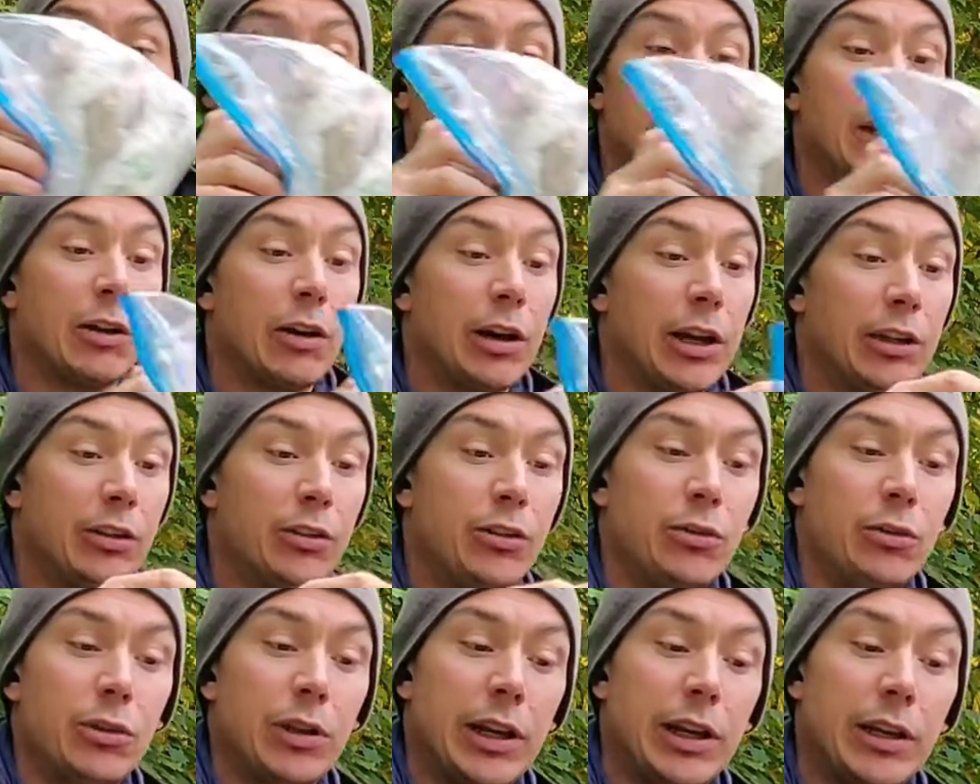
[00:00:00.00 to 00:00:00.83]
Now, I
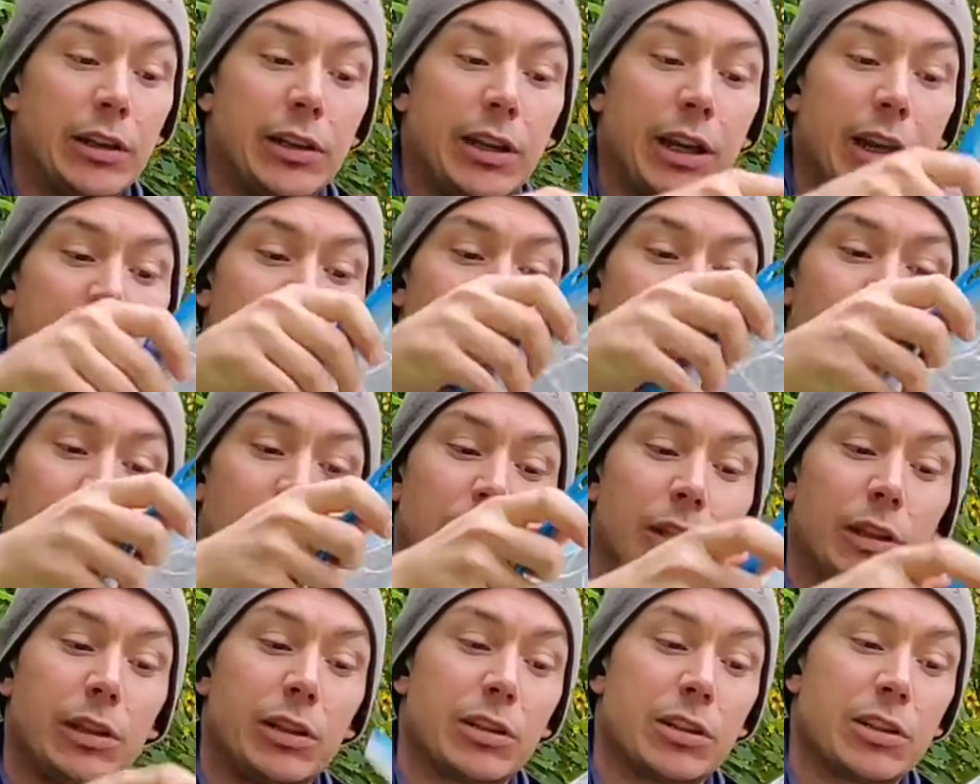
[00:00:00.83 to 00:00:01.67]
do like to have
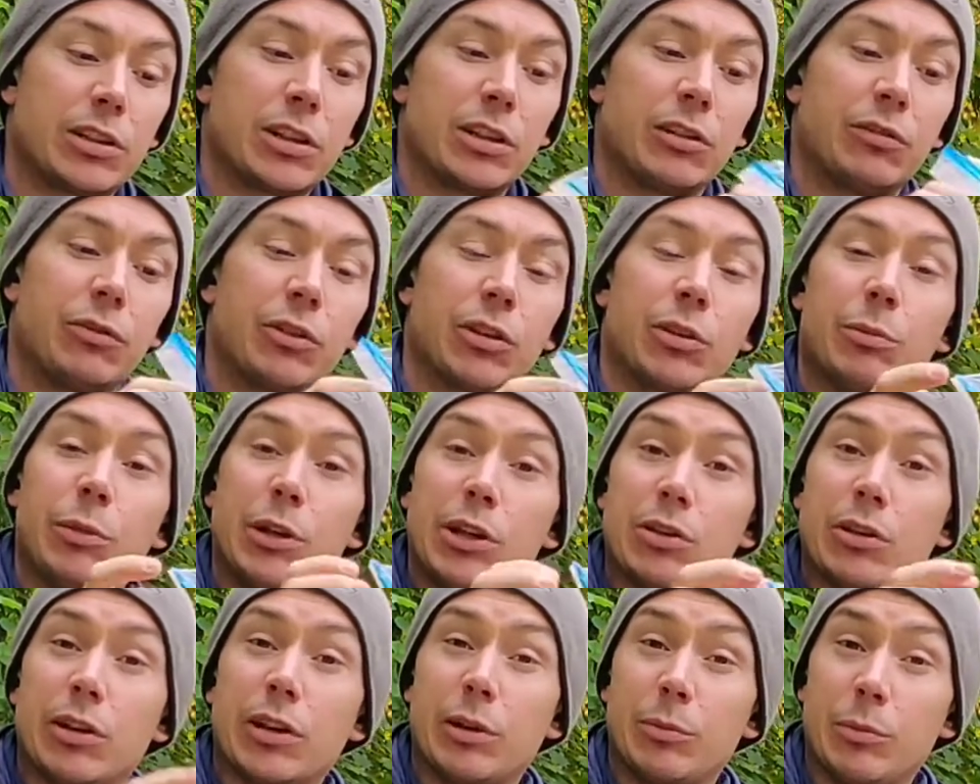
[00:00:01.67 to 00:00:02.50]
quite a lot of stuff with me
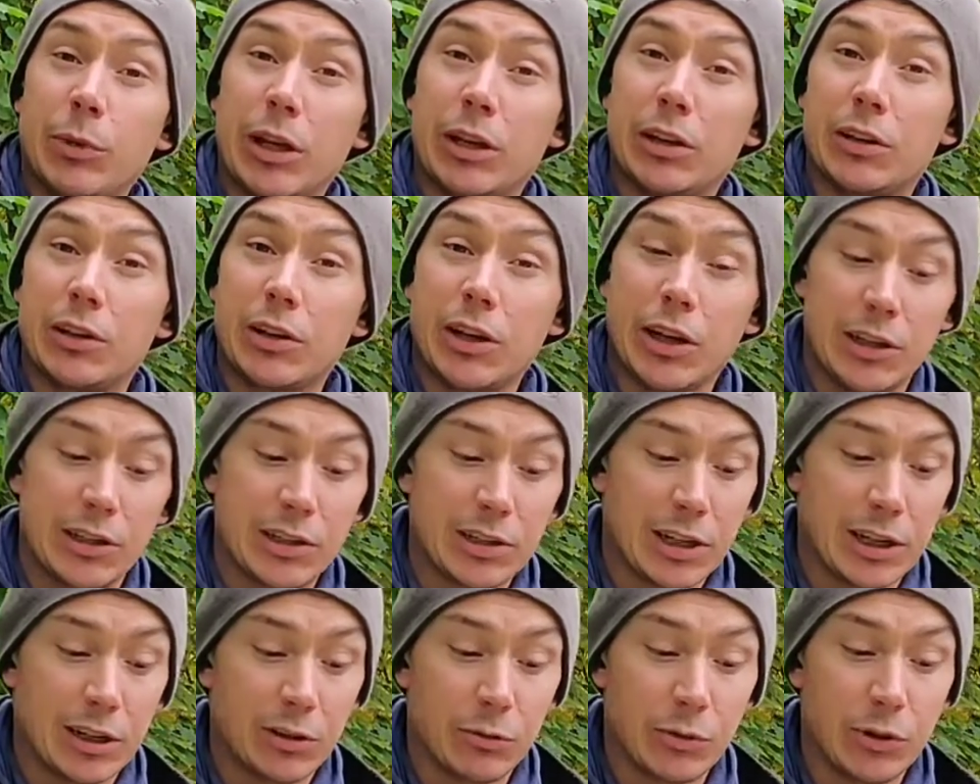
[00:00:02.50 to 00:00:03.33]
so I can make a nice
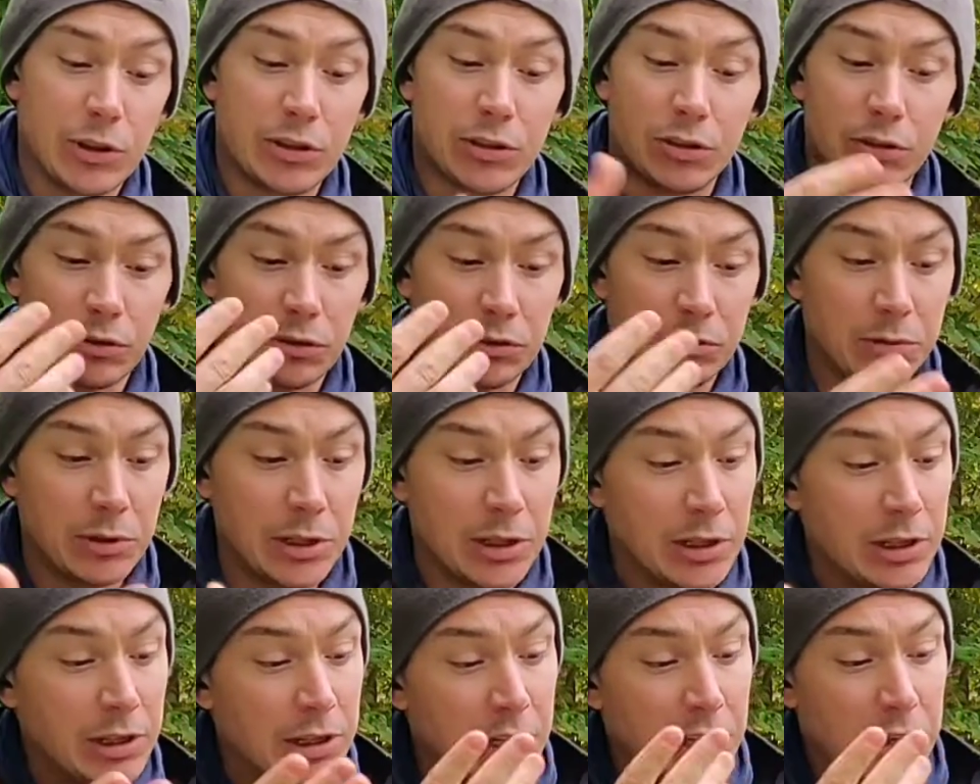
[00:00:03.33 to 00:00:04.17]
sandwich. So
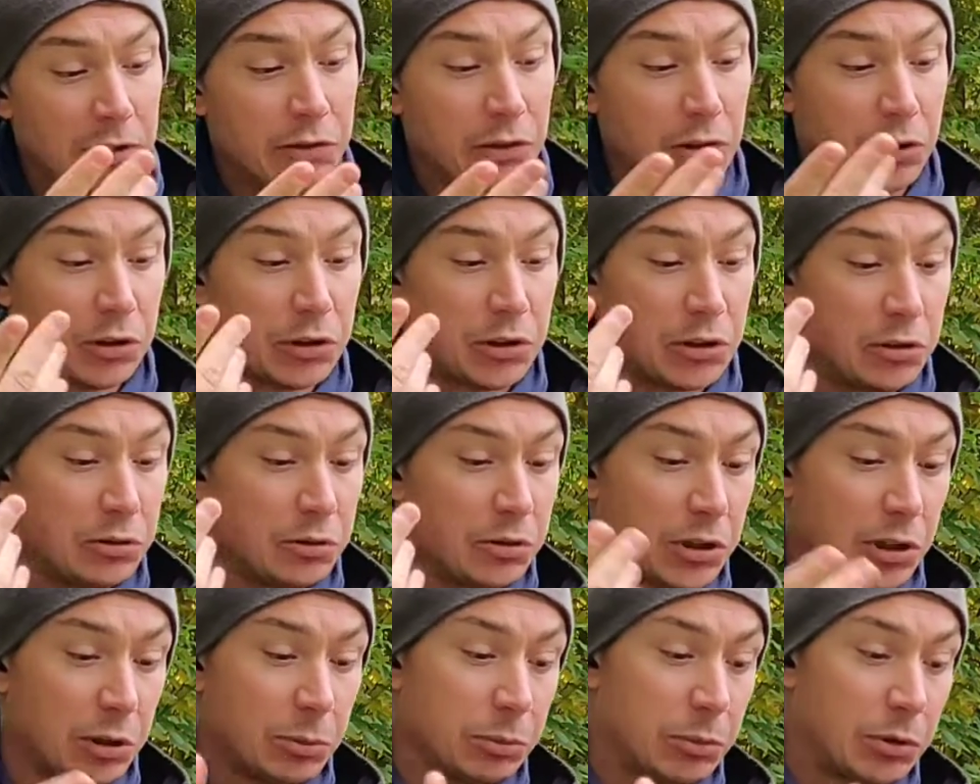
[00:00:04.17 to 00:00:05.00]
I've got
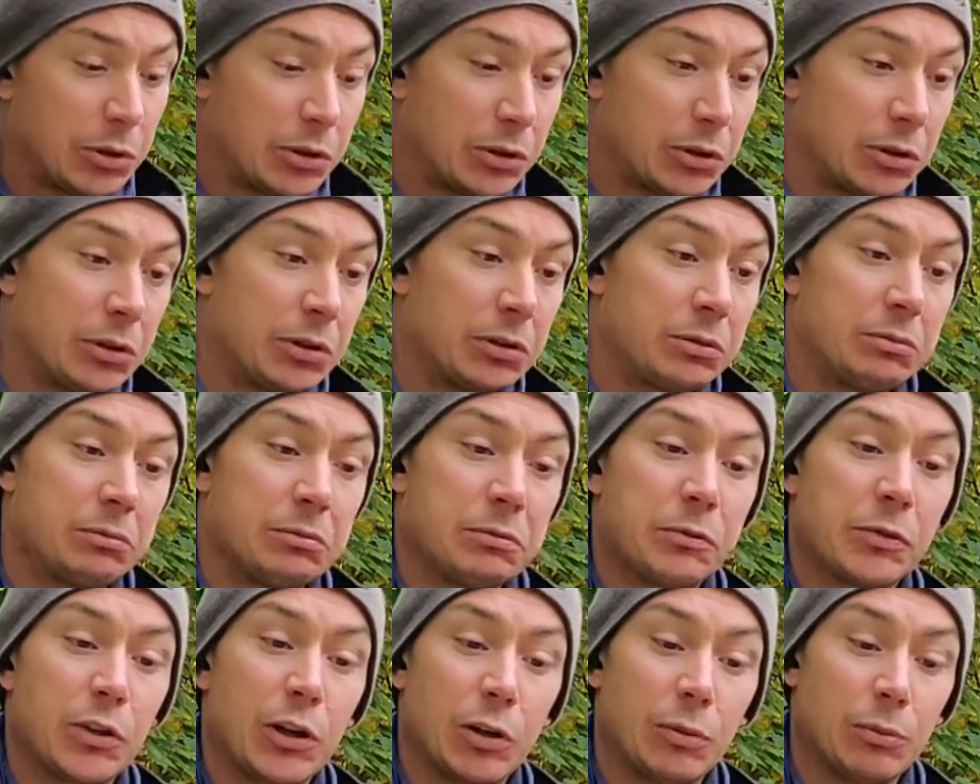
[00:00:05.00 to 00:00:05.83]
cucumber,
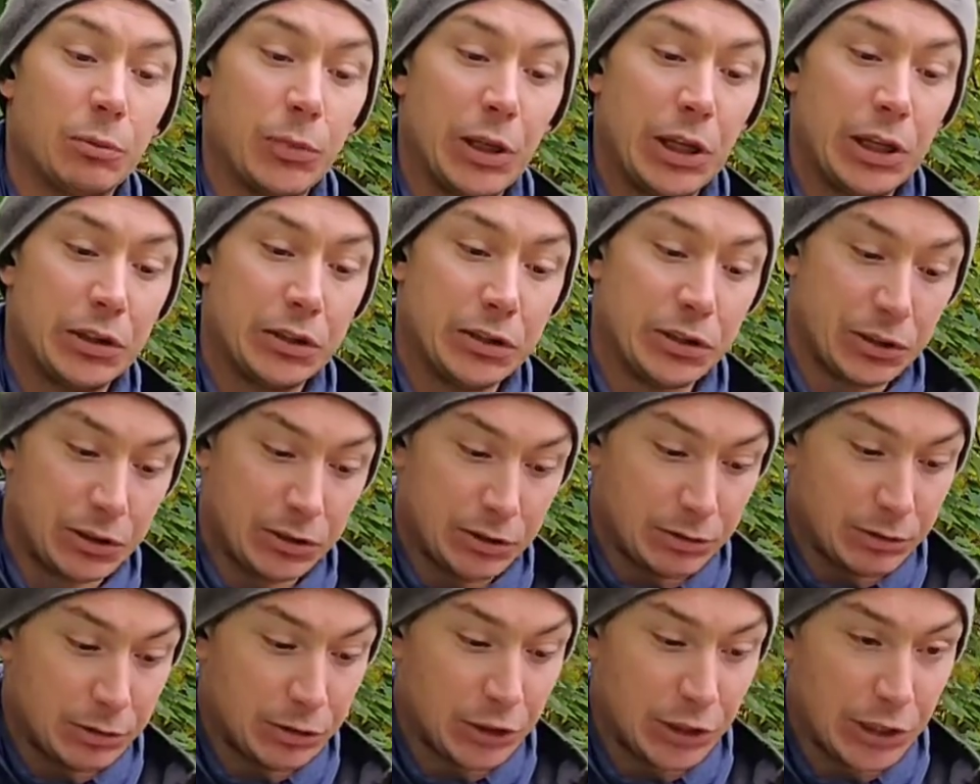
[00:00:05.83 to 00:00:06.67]
I've got
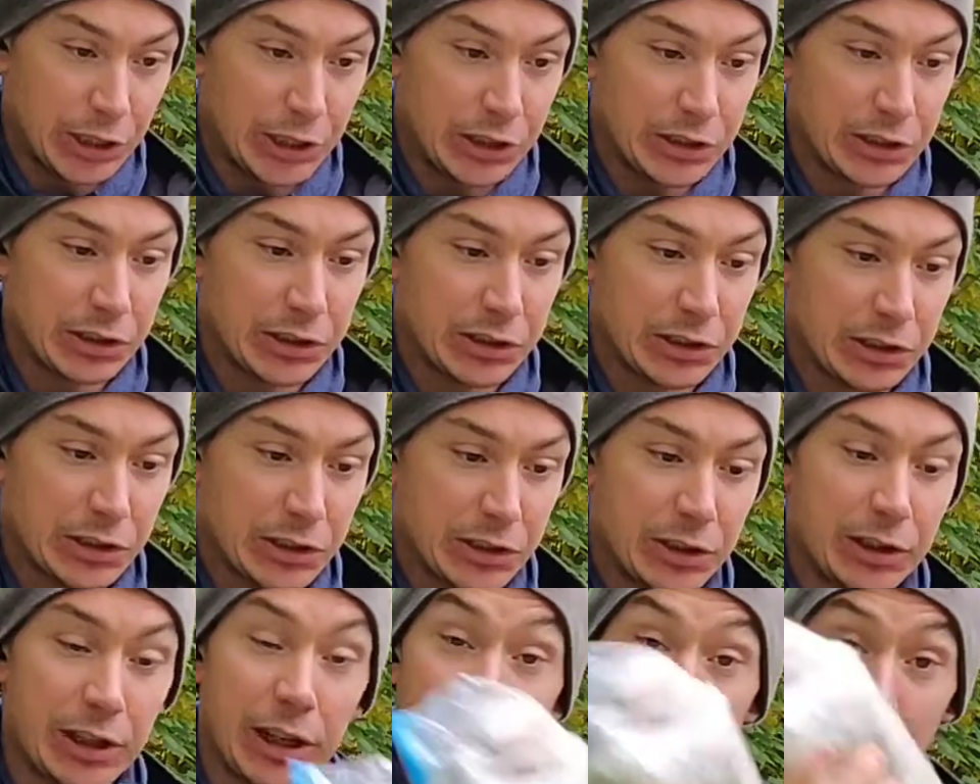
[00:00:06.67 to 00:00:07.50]
meats,
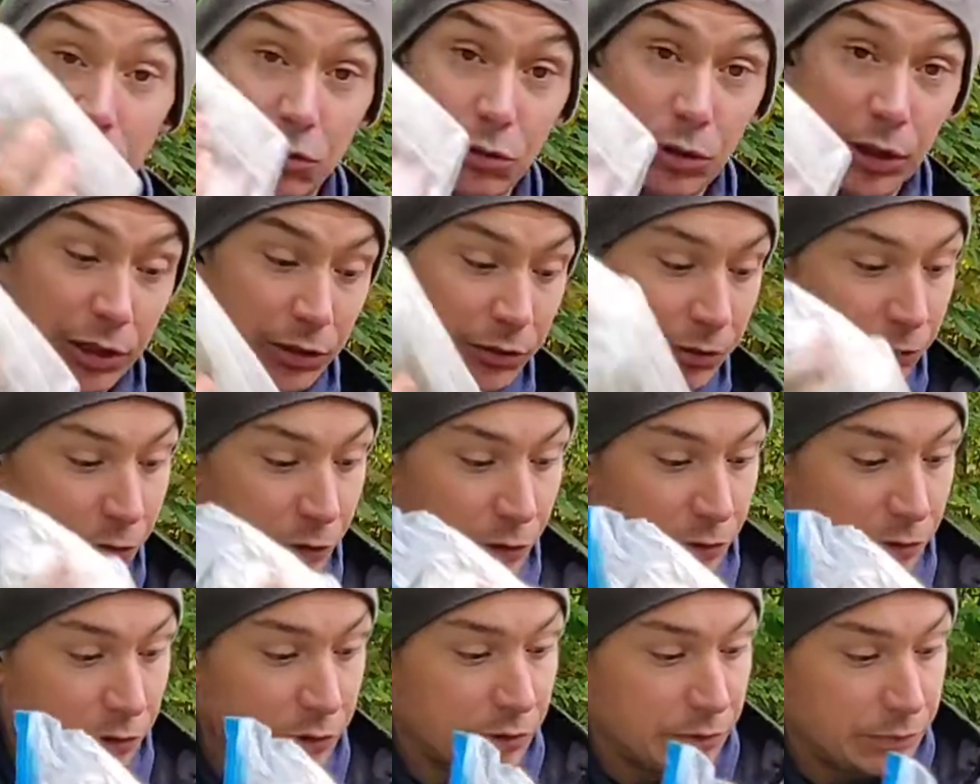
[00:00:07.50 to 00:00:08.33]
cheeses, and dried
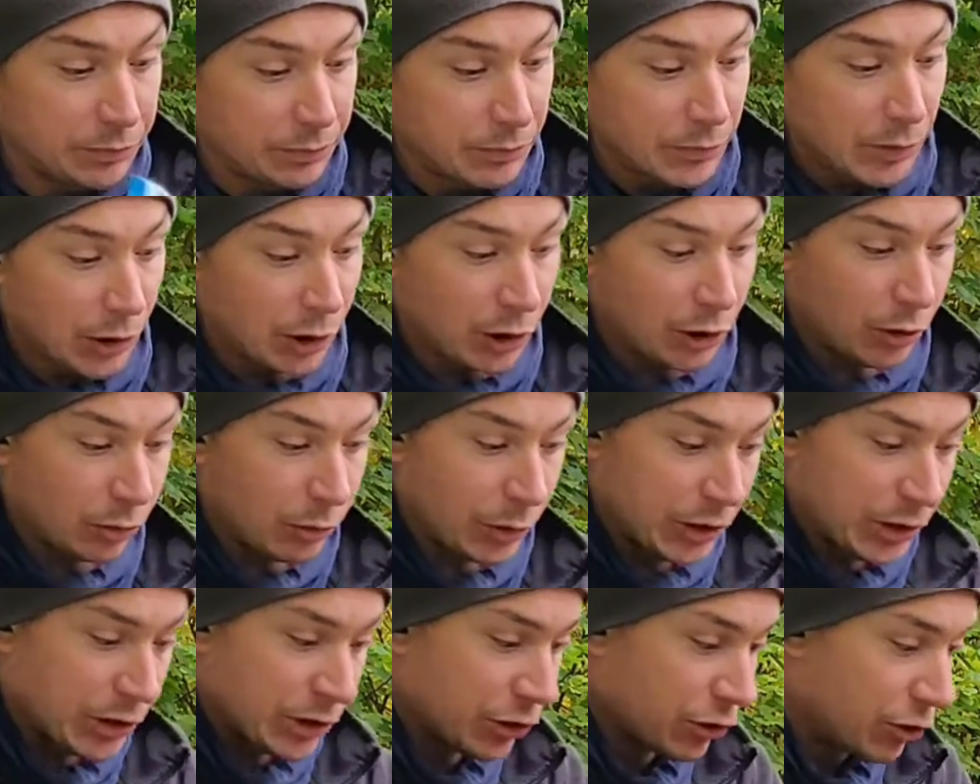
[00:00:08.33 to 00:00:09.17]
fruits.
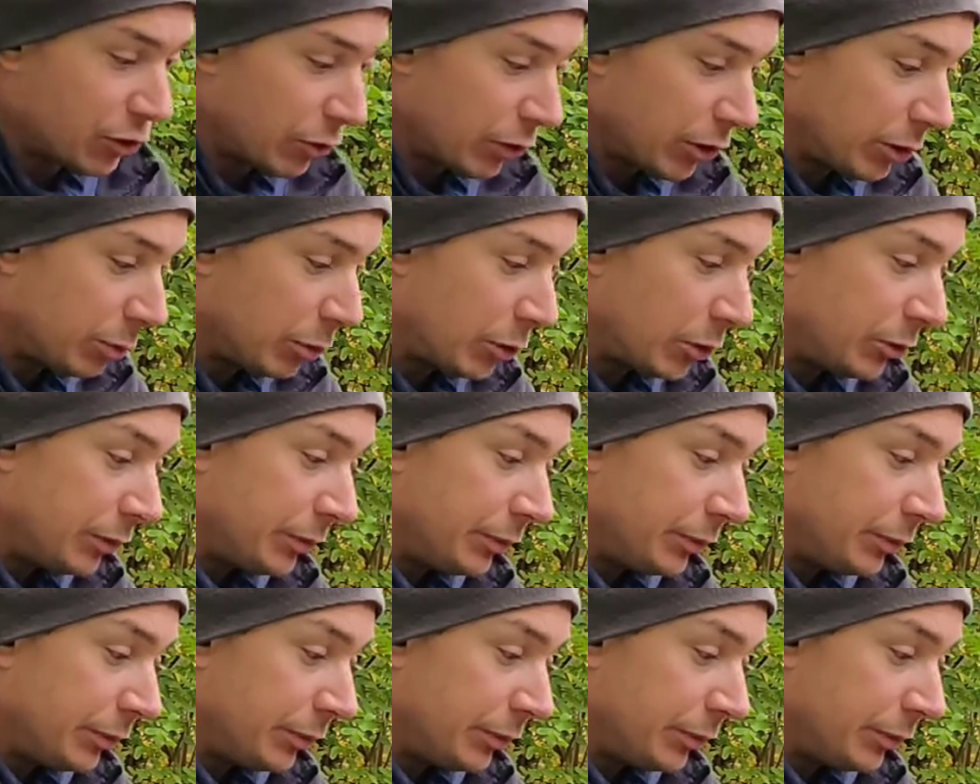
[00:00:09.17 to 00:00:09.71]
Always enjoyable.